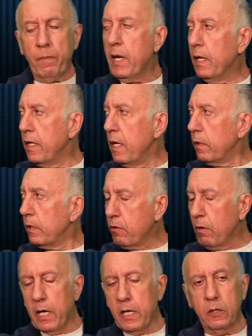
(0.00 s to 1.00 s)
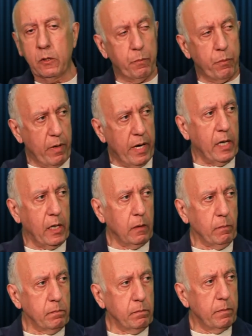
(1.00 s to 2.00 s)
And they were trying to break
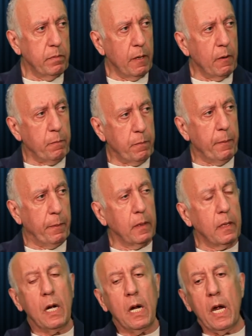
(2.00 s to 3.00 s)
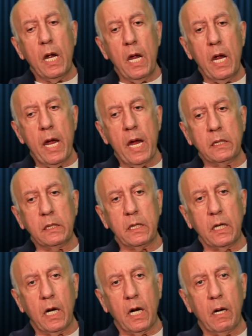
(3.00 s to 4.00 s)
people. And,
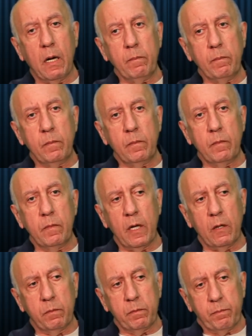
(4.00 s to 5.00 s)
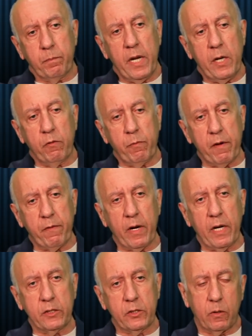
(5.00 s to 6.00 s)
many of my
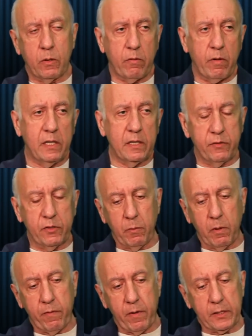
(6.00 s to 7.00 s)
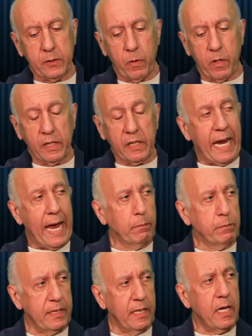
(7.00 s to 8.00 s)
friends or relatives of my friends were in
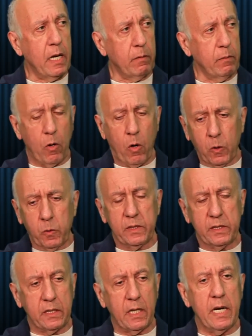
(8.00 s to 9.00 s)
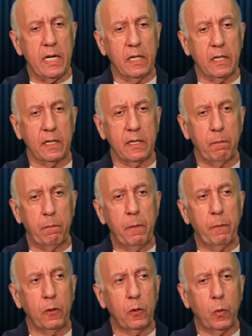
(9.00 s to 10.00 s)
camps, and they're always saying that the
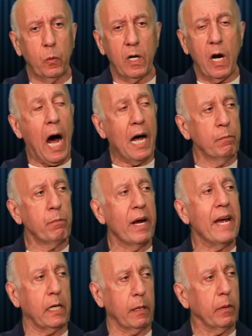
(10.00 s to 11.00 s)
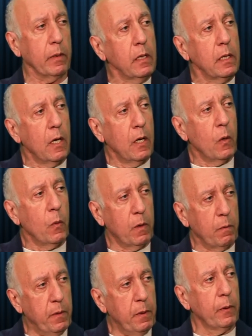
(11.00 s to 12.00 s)
people who were unbreakable
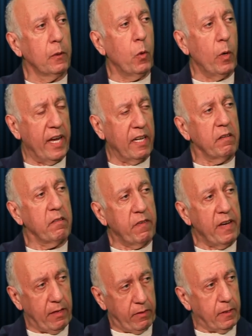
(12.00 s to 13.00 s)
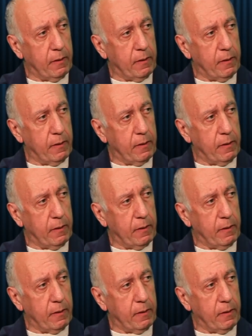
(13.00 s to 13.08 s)
were people who had faith.